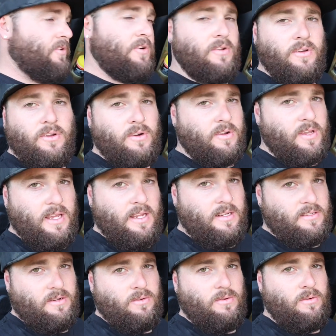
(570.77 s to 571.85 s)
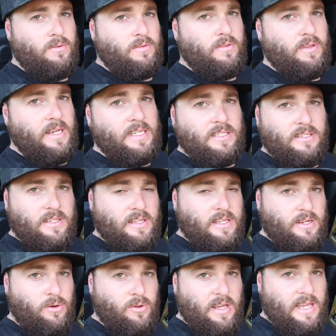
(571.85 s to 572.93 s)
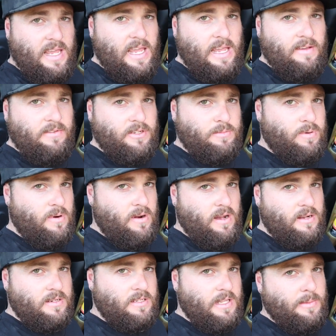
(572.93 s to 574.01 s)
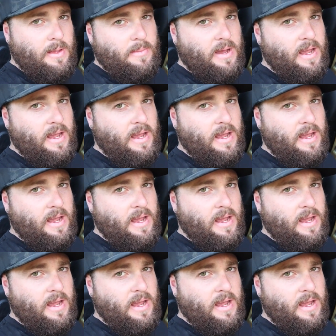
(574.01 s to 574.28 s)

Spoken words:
not knock King's at all. All their canvas products that they've been